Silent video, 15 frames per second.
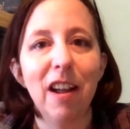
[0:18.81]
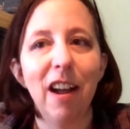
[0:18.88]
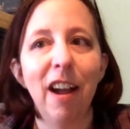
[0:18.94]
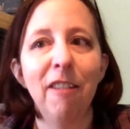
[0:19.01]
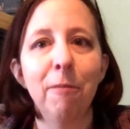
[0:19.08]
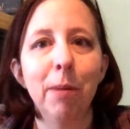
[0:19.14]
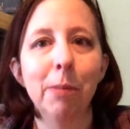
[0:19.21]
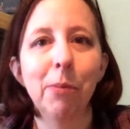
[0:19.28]

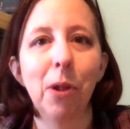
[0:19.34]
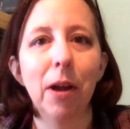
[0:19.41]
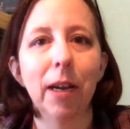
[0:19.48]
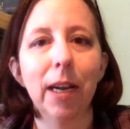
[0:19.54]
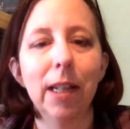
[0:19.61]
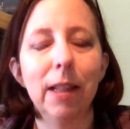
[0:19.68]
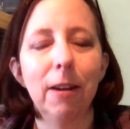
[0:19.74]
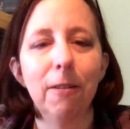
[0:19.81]
I've been
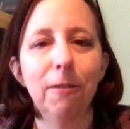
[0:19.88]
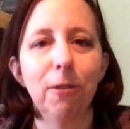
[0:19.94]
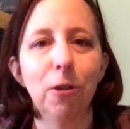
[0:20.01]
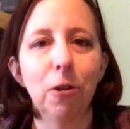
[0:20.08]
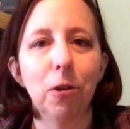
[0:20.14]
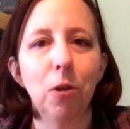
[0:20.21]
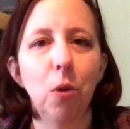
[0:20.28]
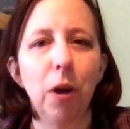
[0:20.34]
blogging there
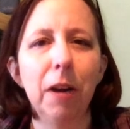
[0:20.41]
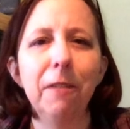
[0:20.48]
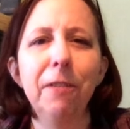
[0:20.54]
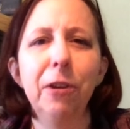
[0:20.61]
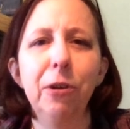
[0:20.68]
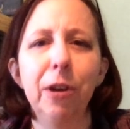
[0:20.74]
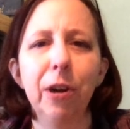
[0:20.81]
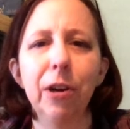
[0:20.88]
for quite a
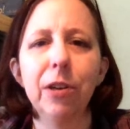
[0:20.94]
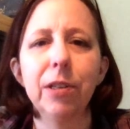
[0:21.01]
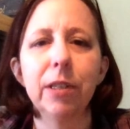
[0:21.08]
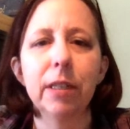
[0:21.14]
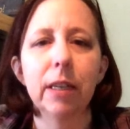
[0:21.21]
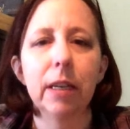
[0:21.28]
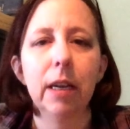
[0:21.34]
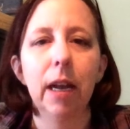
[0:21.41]
few years,